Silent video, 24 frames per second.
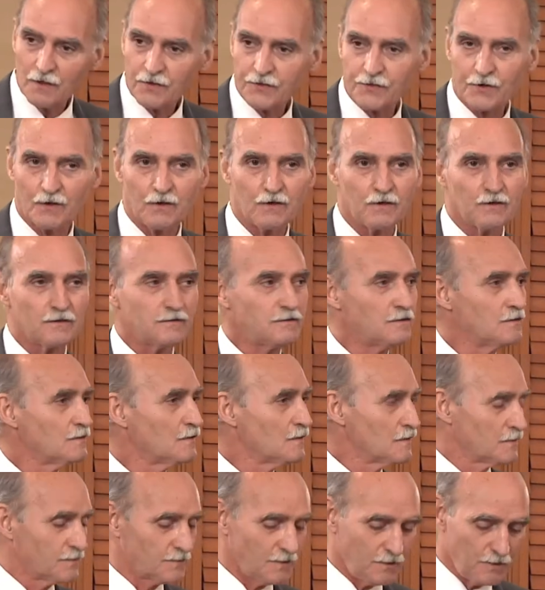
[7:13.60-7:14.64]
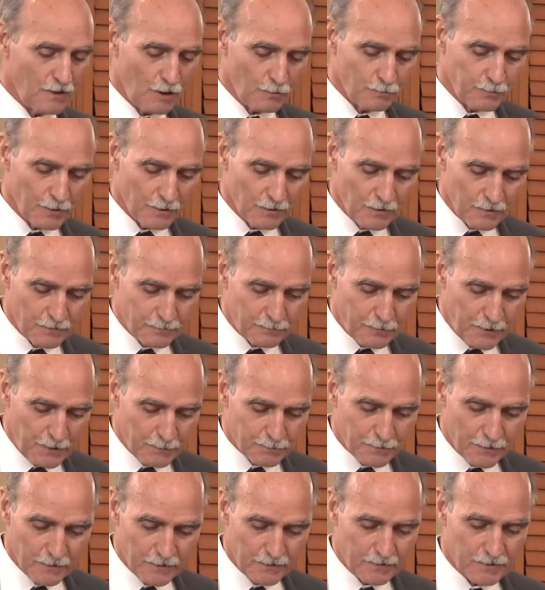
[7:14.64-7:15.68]
Third, the number of
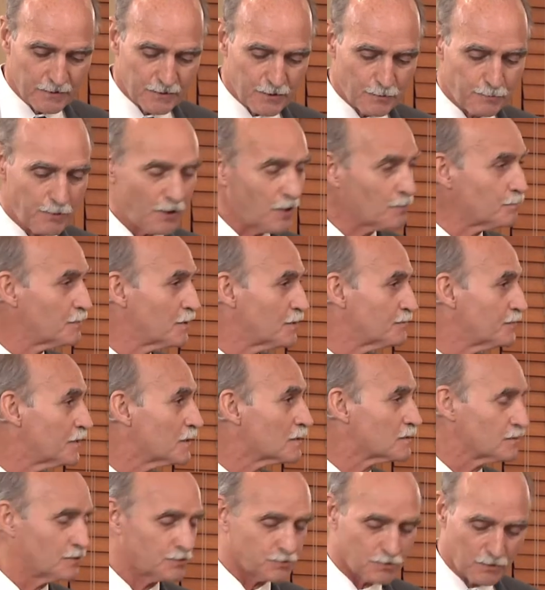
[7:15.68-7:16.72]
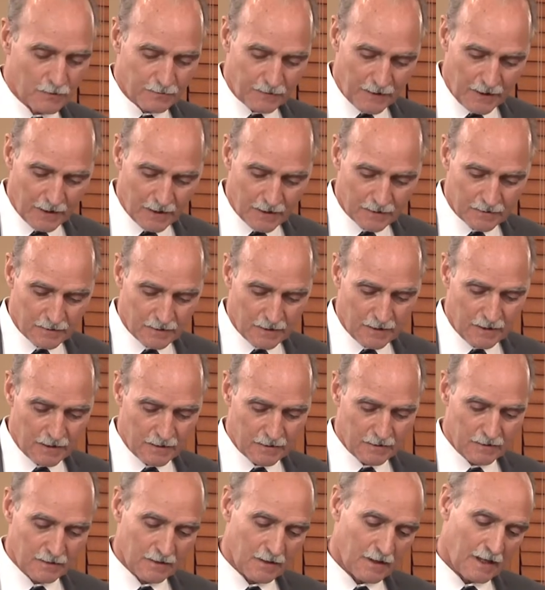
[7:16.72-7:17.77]
people in the Department of English who have had
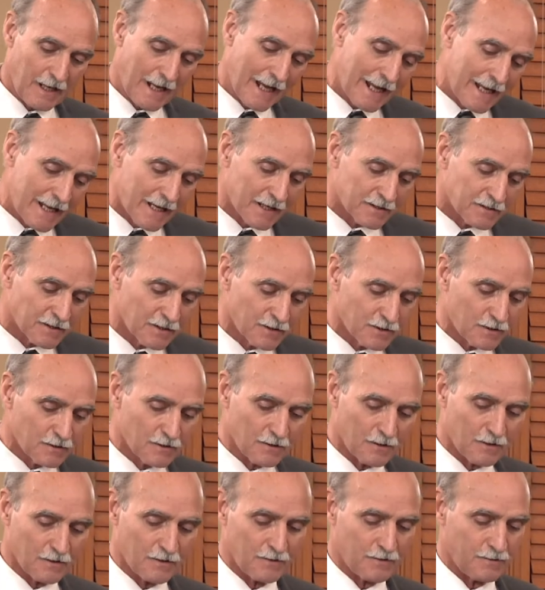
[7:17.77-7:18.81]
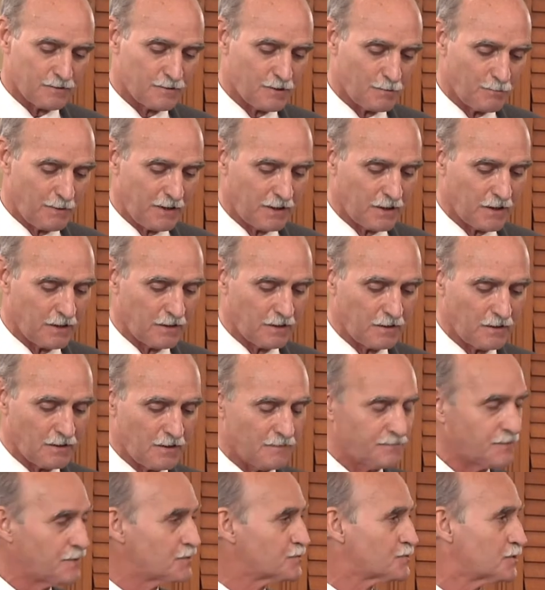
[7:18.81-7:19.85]
a hand in uh, the making
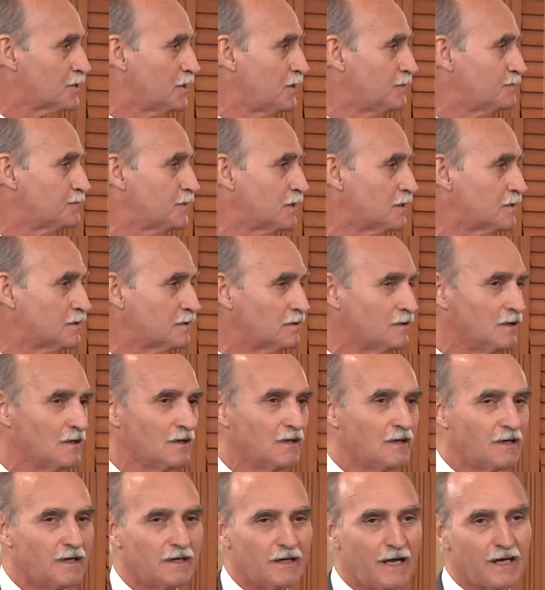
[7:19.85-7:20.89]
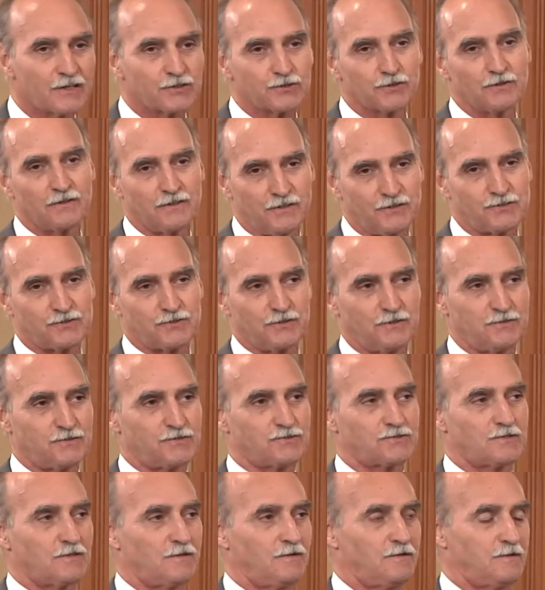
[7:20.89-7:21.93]
of this evening, and actually
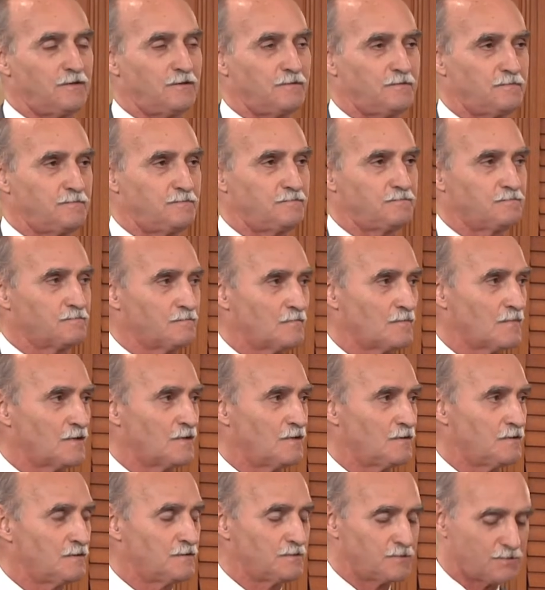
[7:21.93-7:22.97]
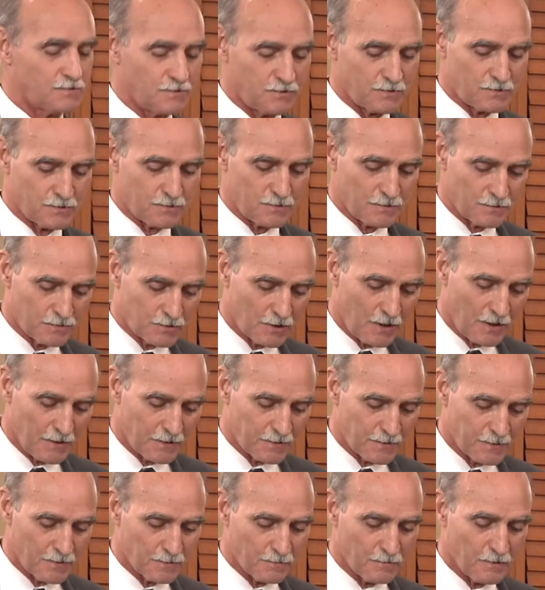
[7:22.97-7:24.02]
since, um, uh, since
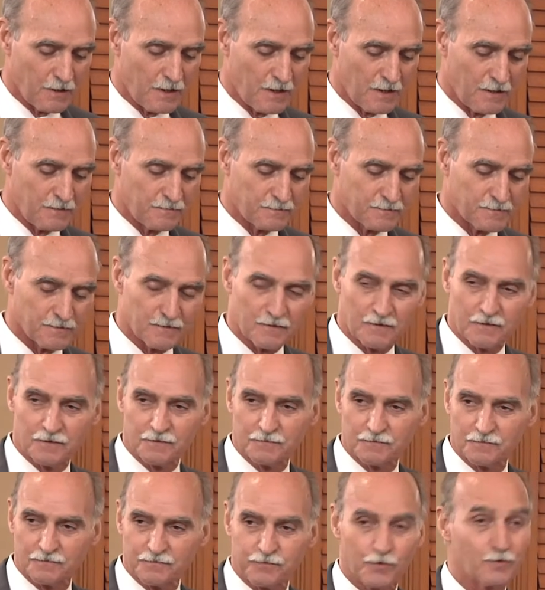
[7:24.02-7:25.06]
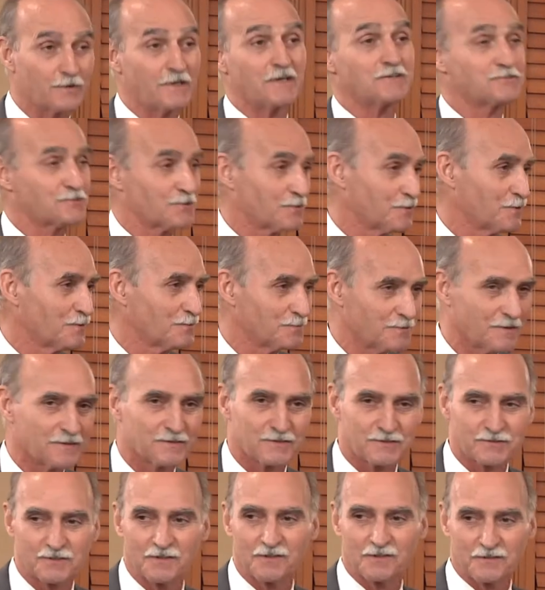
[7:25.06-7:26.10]
Jonathan arrived uh, four days ago,
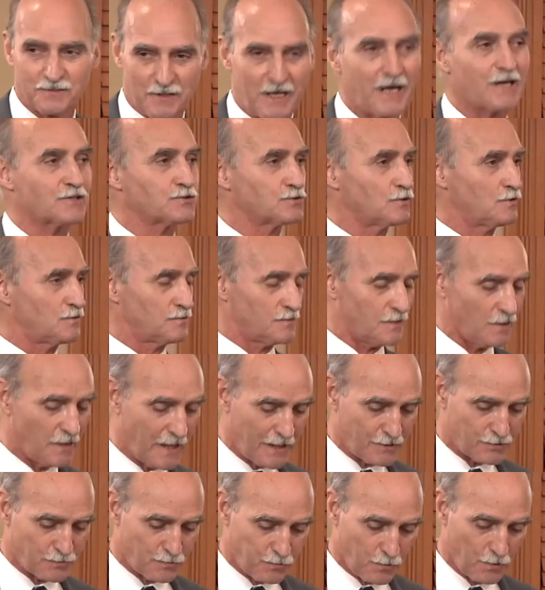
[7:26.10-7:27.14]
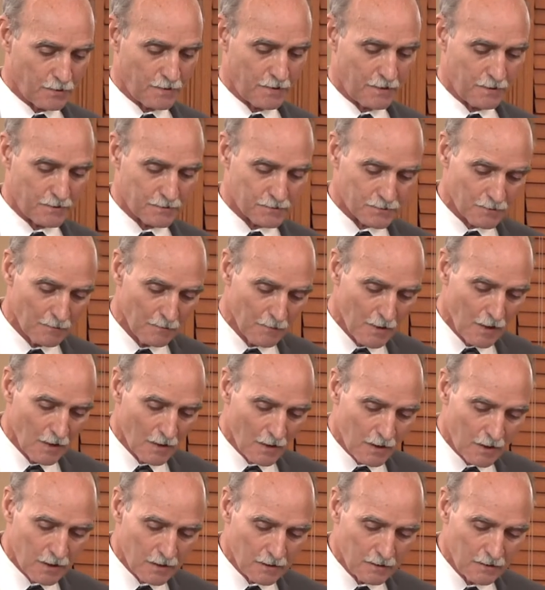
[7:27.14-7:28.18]
it's uh, the actual of the last four days,
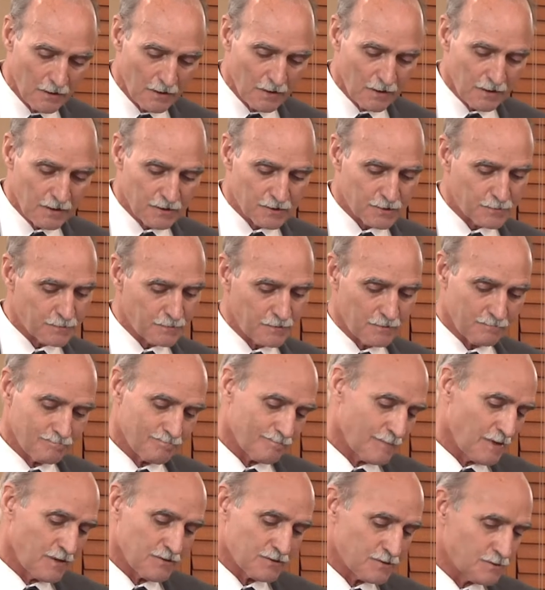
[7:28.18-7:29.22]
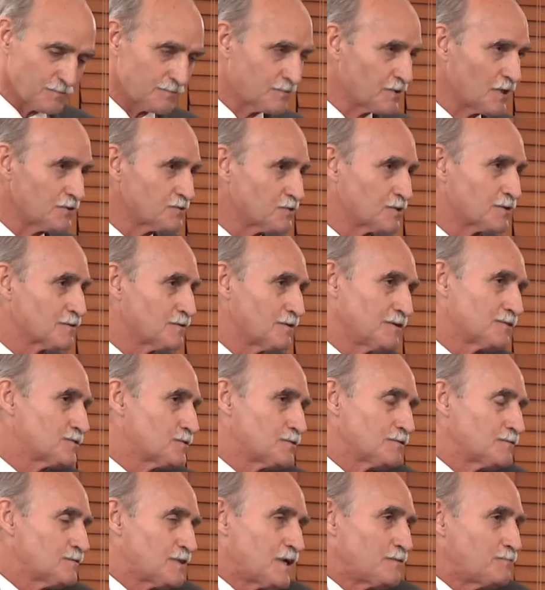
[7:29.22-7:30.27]
uh, is, is just, it's,
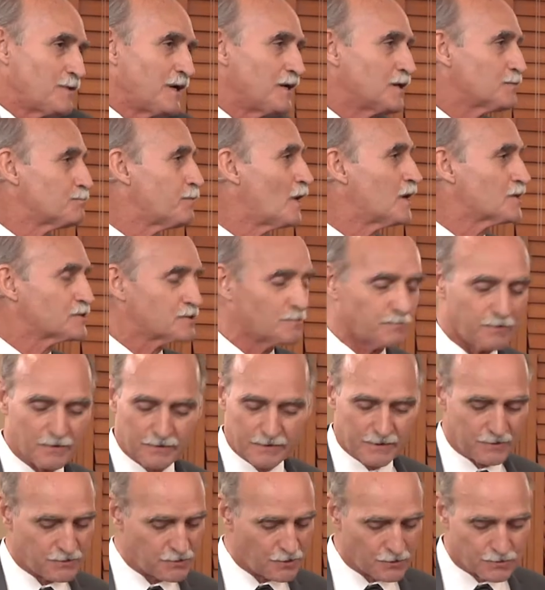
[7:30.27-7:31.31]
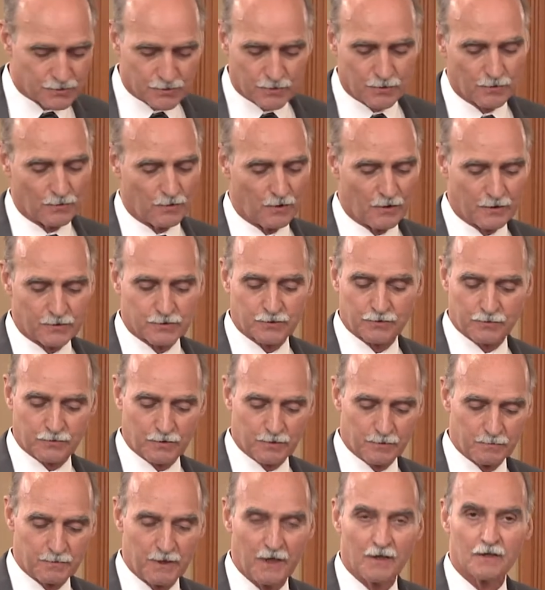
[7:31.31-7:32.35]
they made it possible and it's just too large a
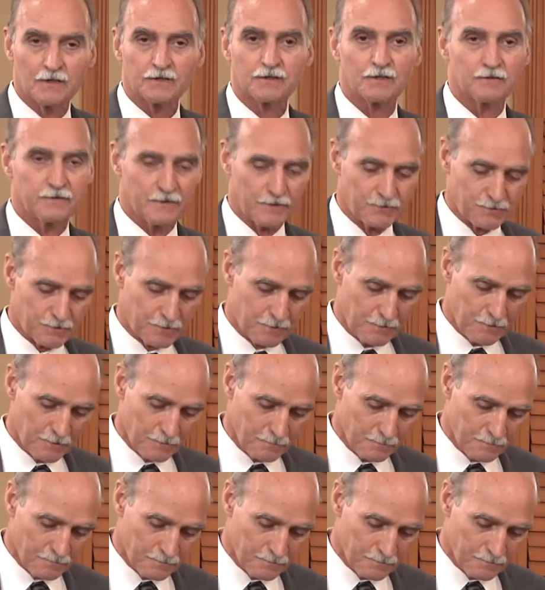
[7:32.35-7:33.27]
group to list here.